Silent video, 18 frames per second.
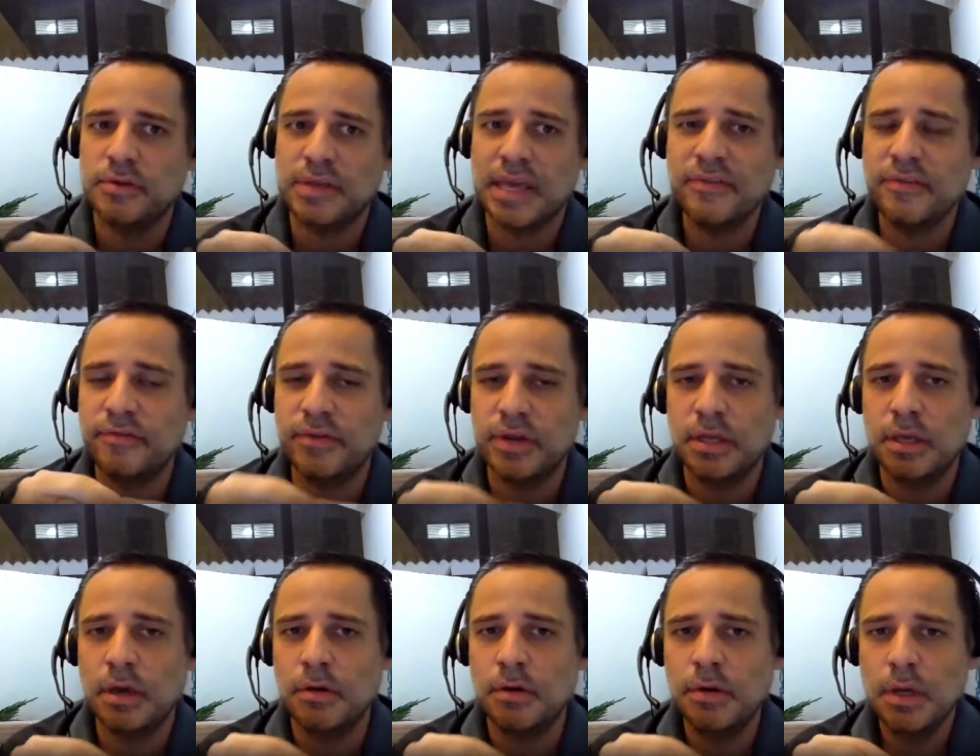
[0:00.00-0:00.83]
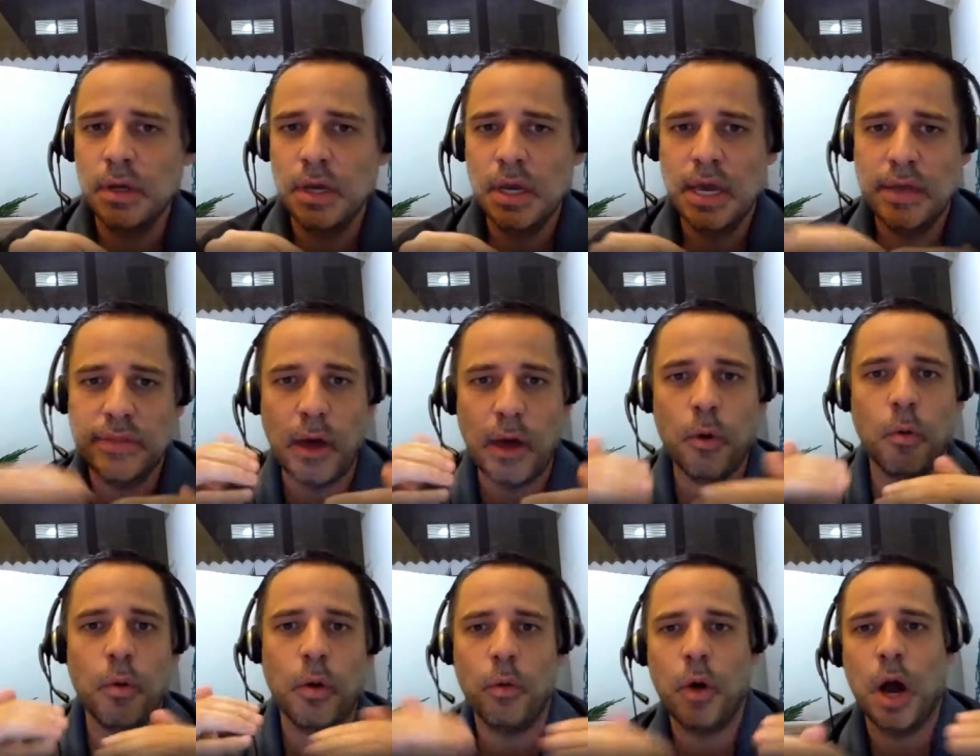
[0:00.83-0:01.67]
I have a video that
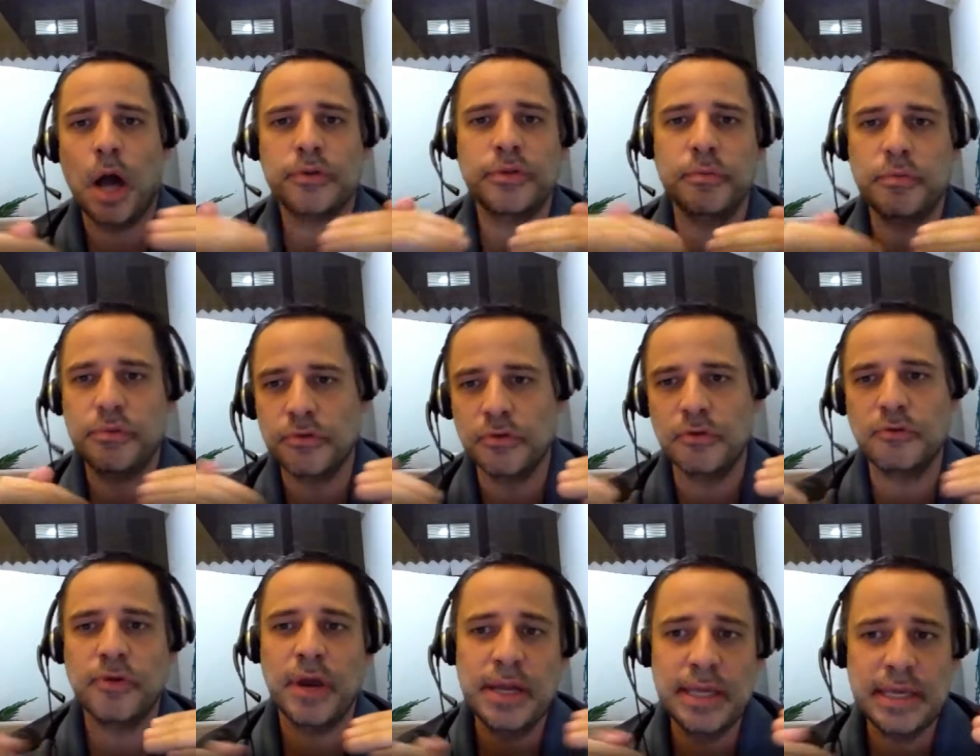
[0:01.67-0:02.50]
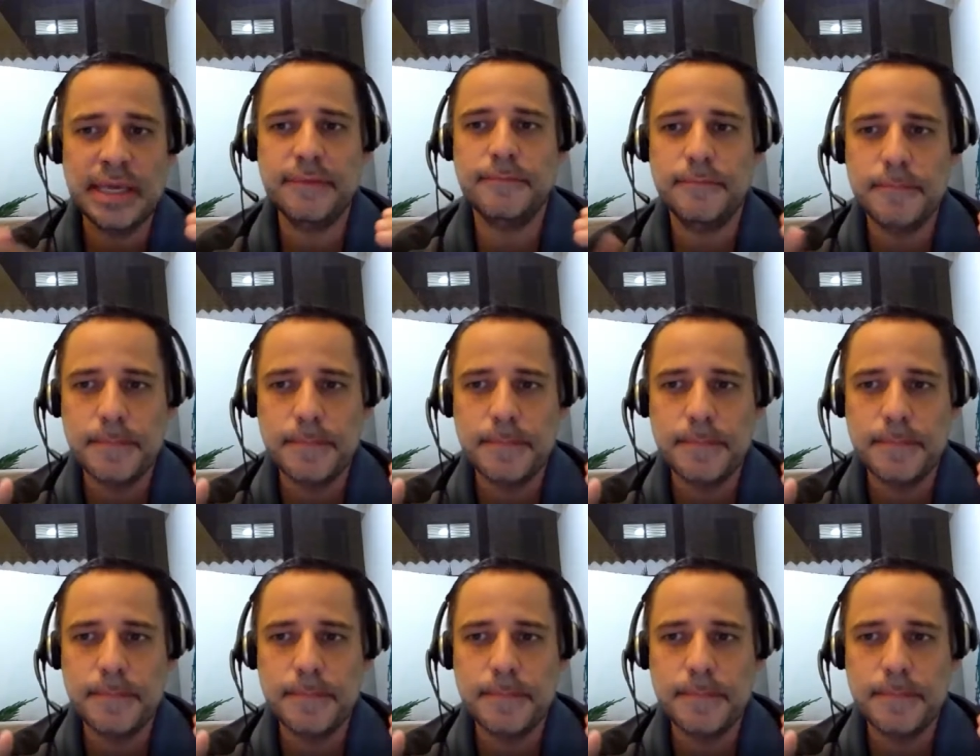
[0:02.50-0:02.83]
will walk them through grading it.